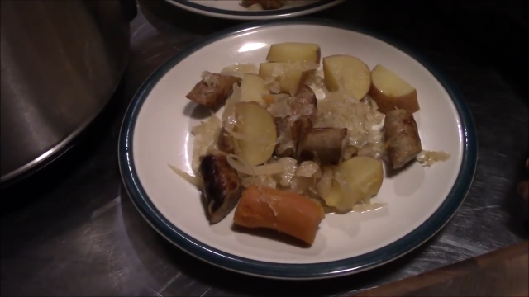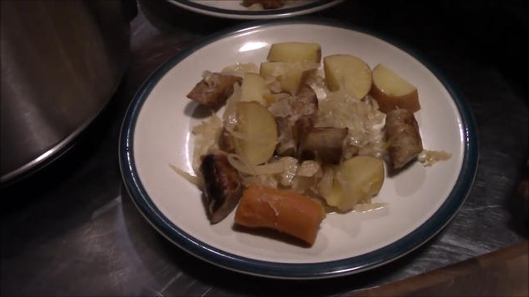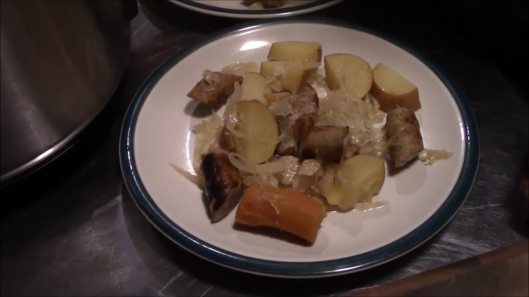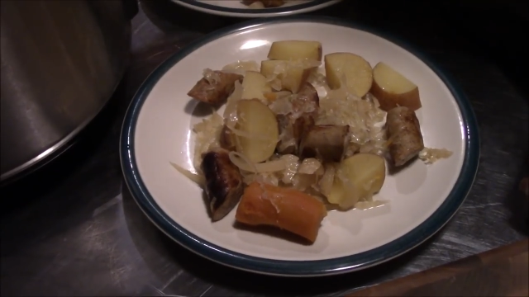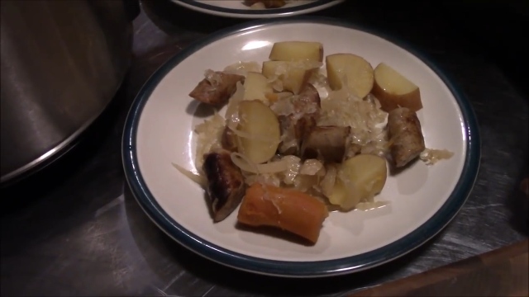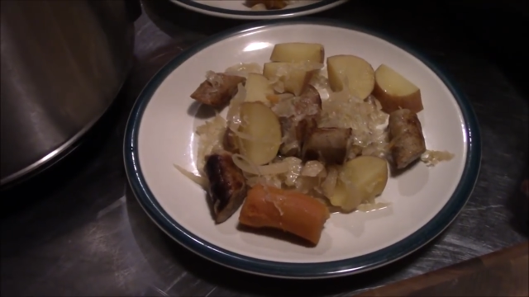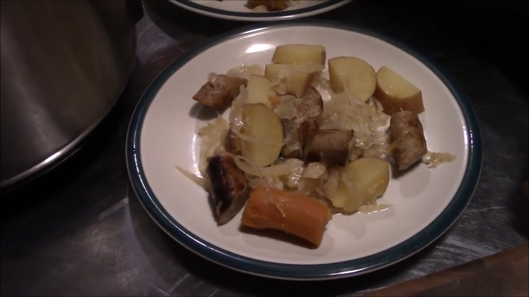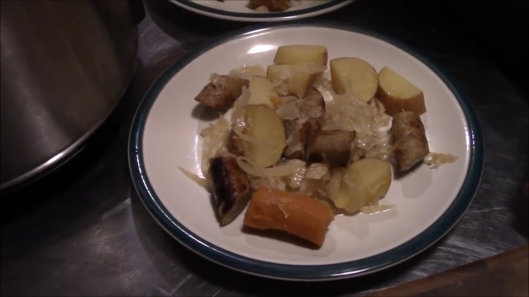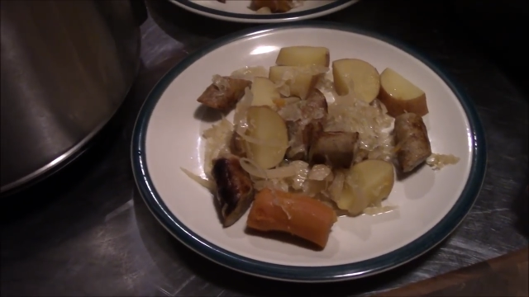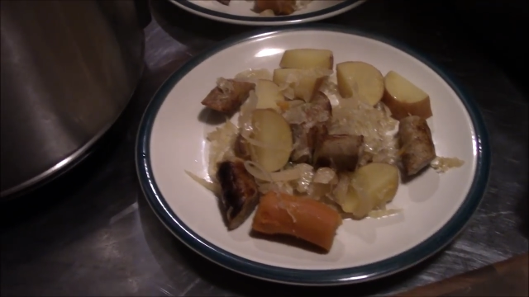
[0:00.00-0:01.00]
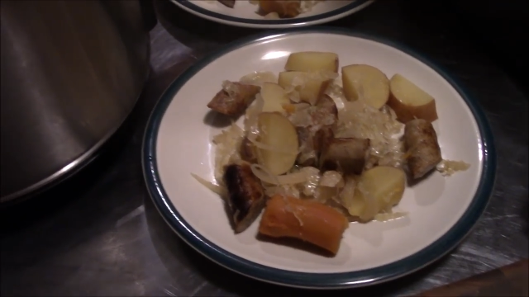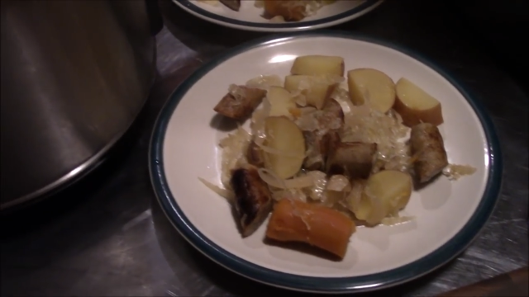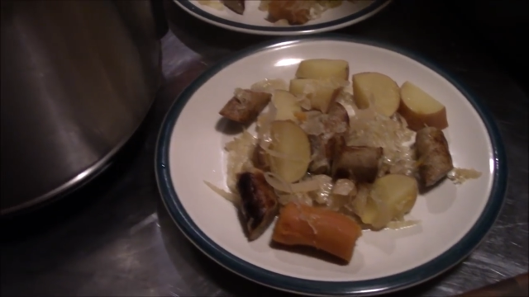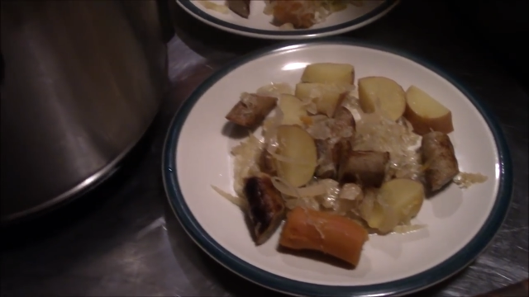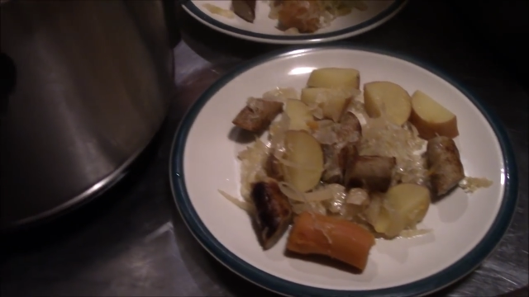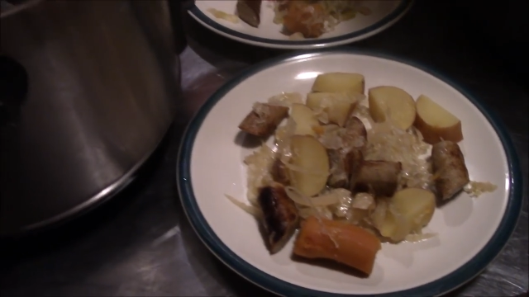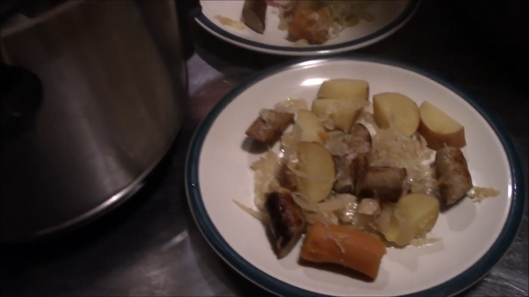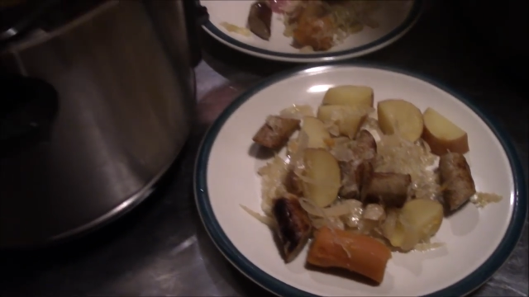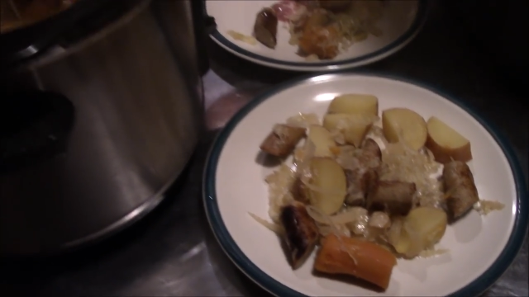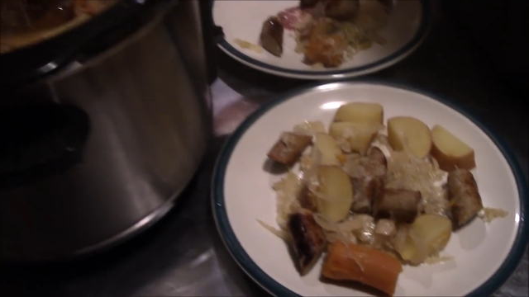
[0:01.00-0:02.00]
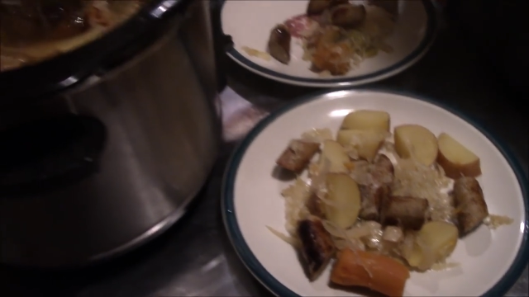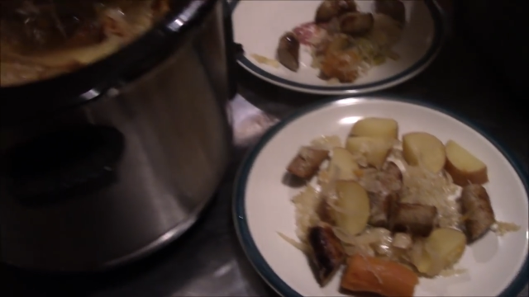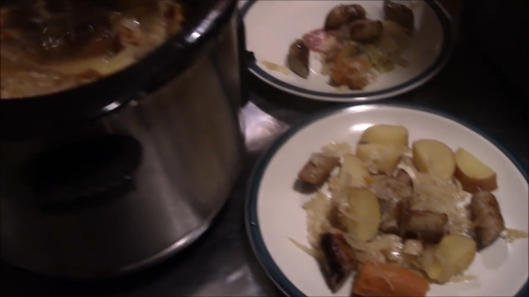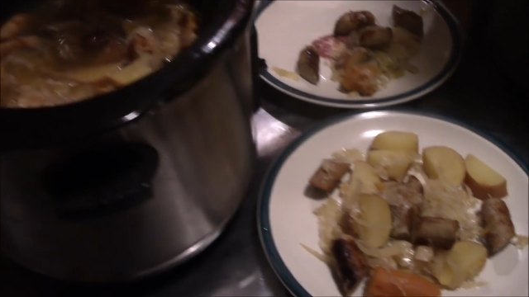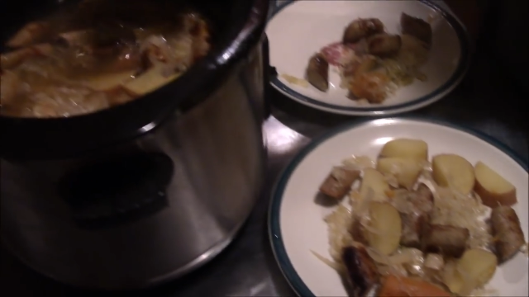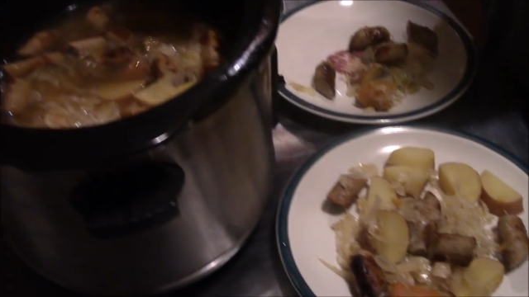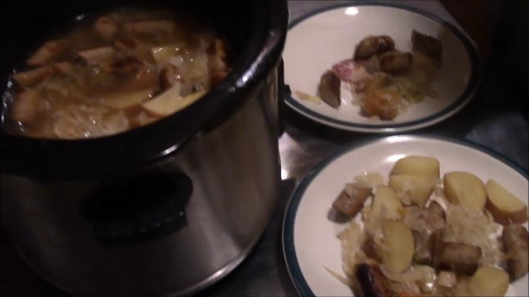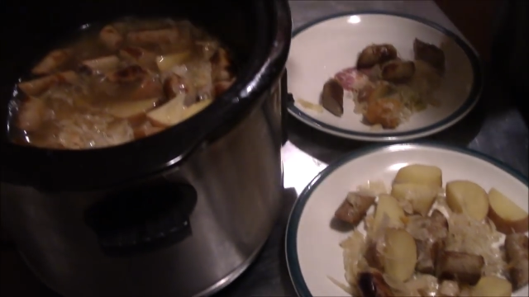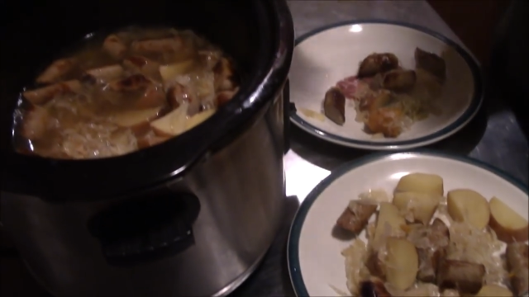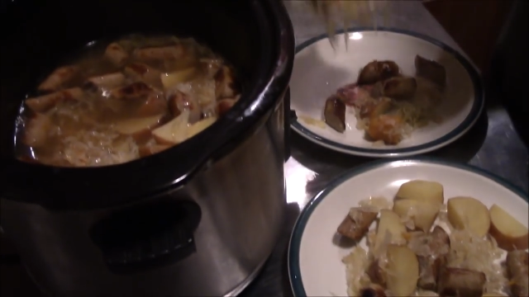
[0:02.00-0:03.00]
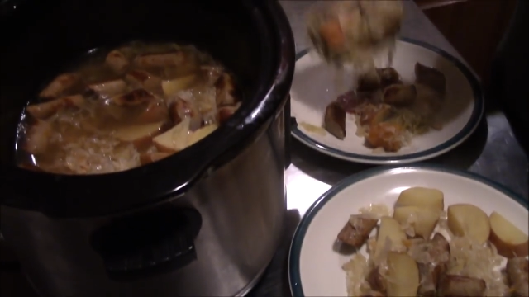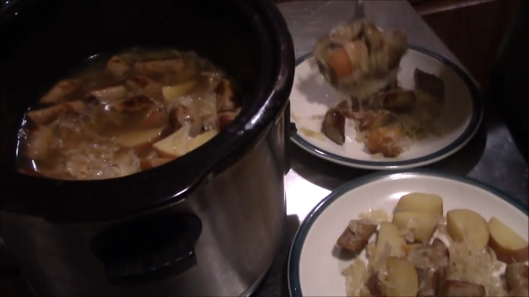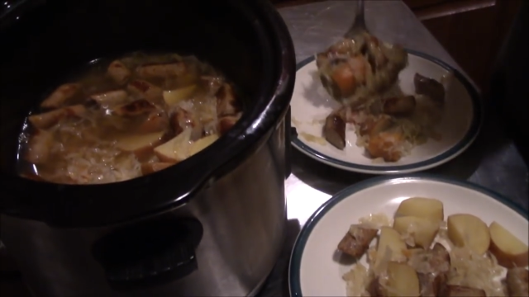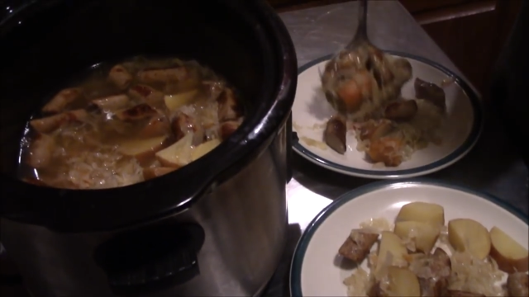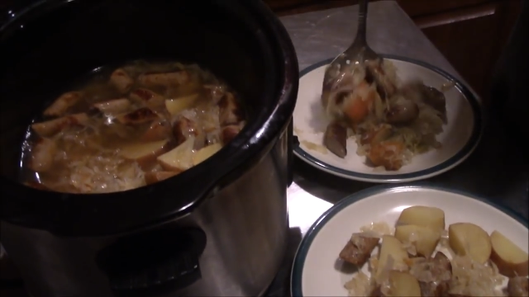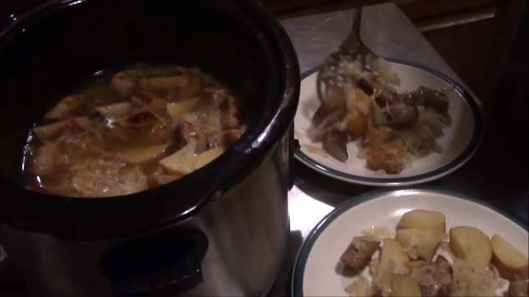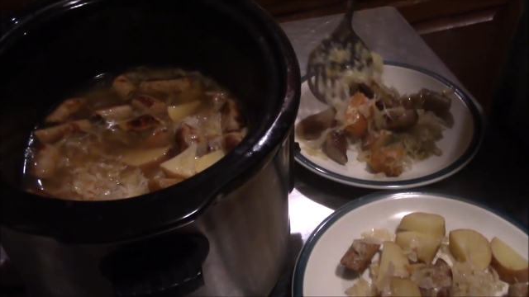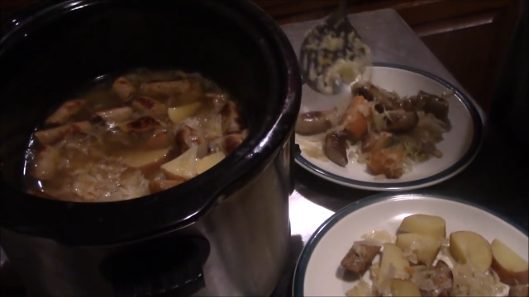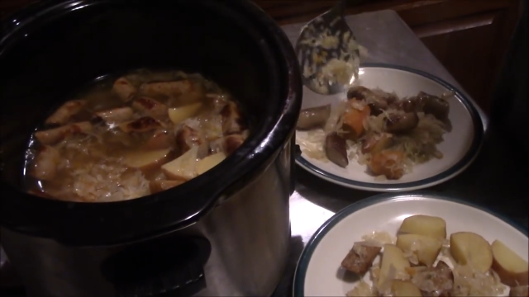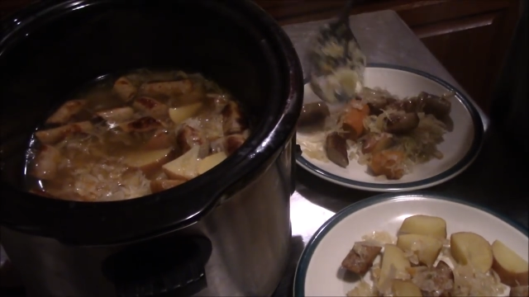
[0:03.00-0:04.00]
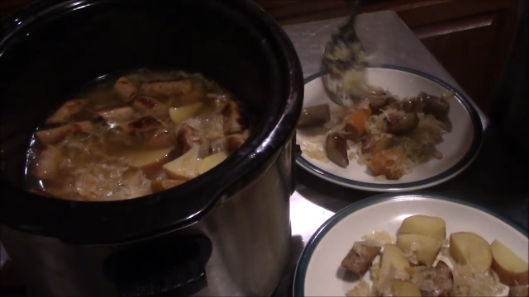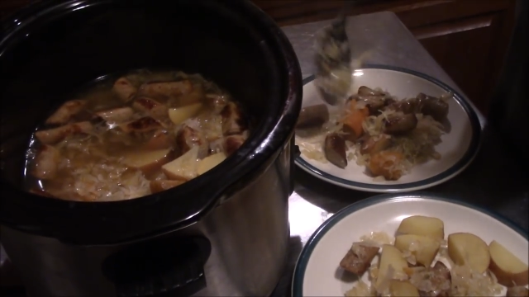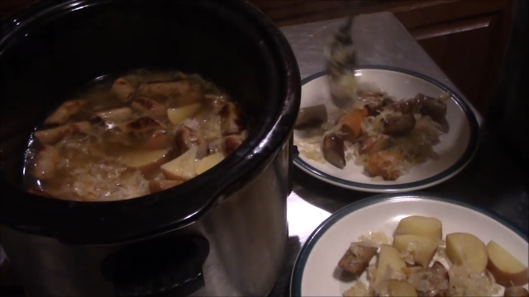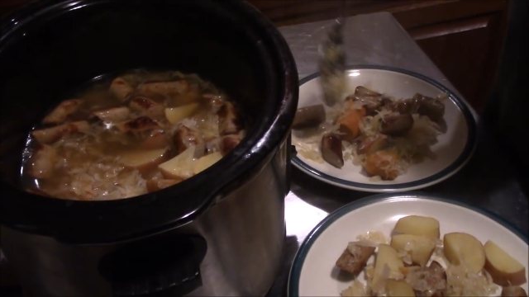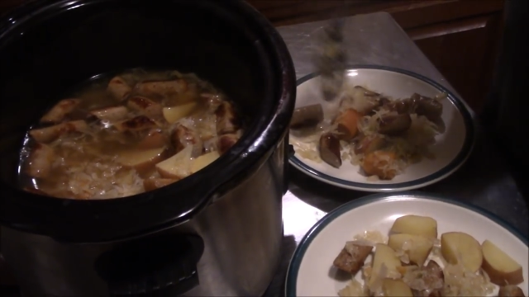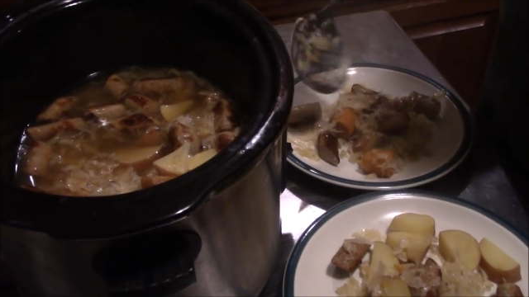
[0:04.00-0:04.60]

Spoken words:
(no speaker visible)